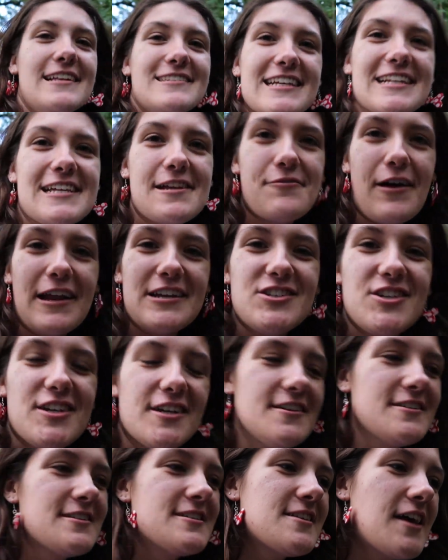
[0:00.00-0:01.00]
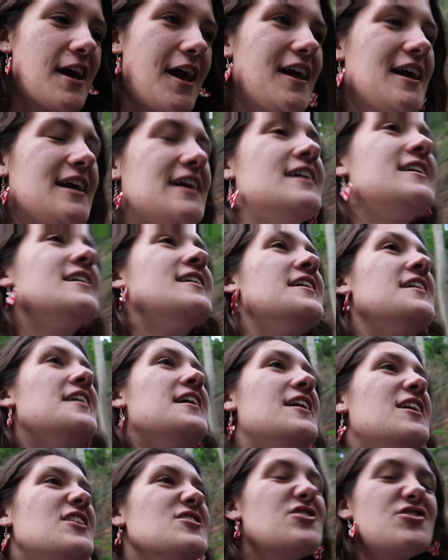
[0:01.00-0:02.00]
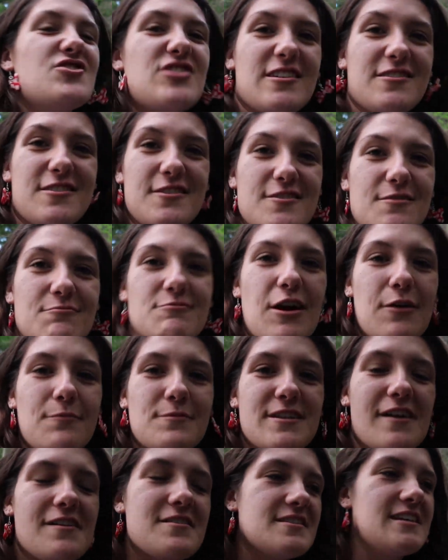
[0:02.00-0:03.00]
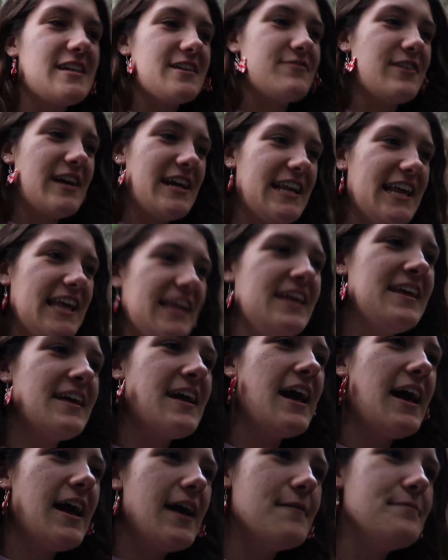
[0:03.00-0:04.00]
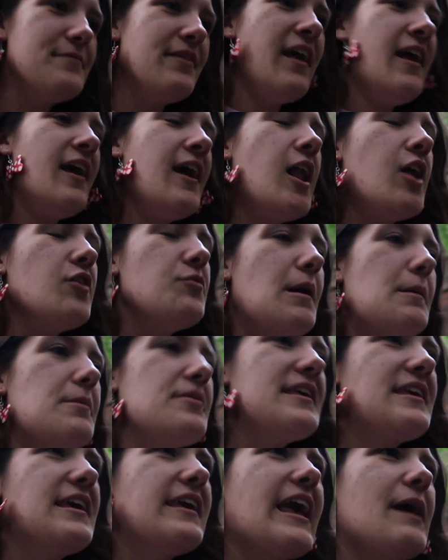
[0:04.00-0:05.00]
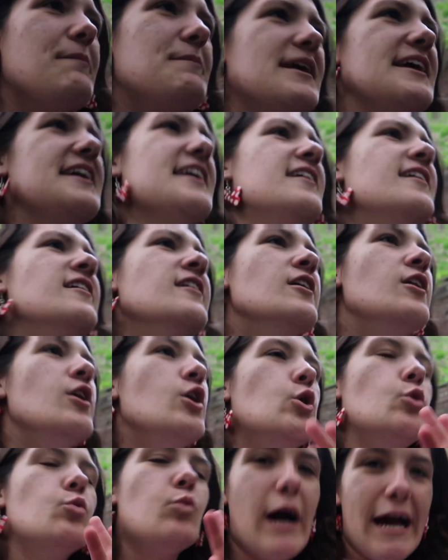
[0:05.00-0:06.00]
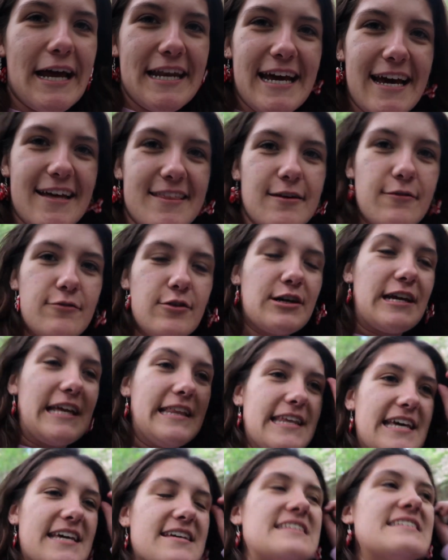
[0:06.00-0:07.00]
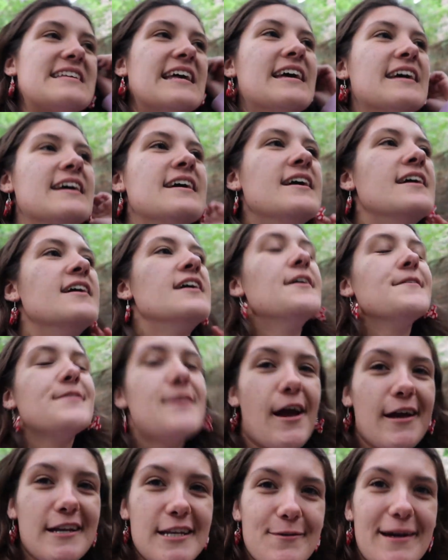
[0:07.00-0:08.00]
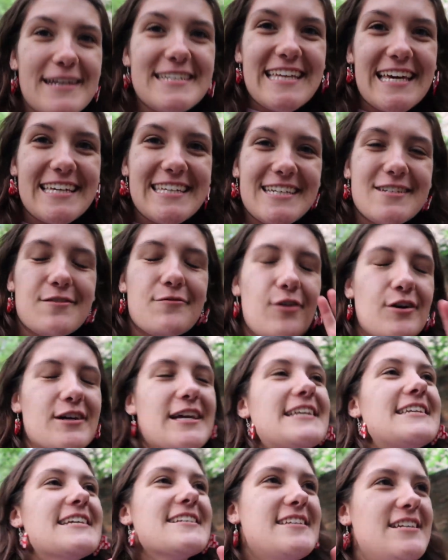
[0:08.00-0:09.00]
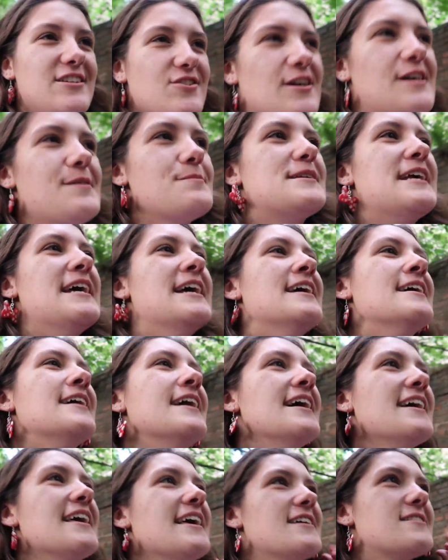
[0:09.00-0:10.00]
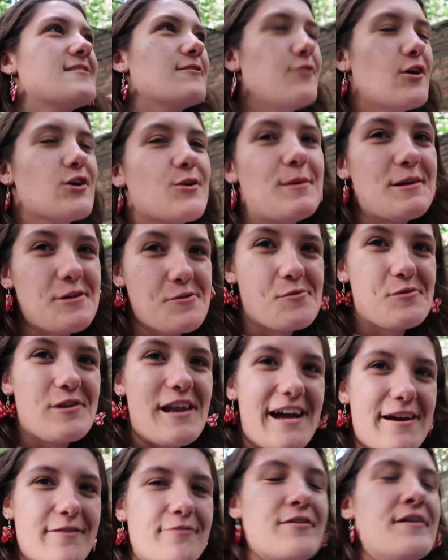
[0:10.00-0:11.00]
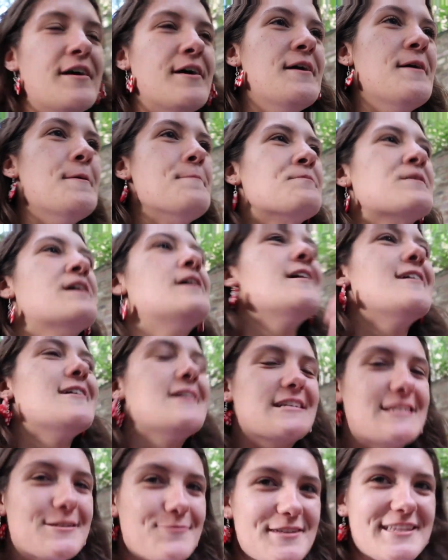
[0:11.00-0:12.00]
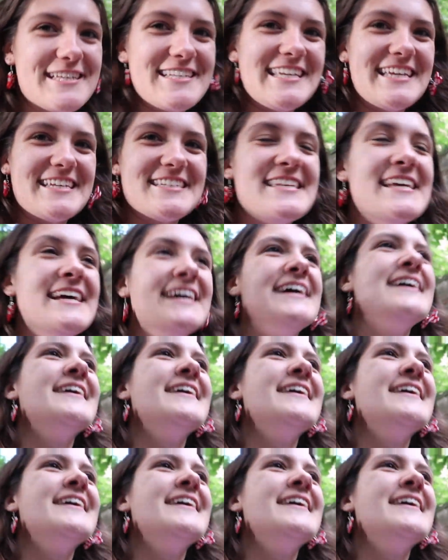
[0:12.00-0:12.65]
little adventure. So just doing some Durham sightseeing really. Um, I was maybe thinking, Emily, why on earth are you vlogging this? The only way to get good at vlogging Disney trips is to vlog my normal life. This is what this is.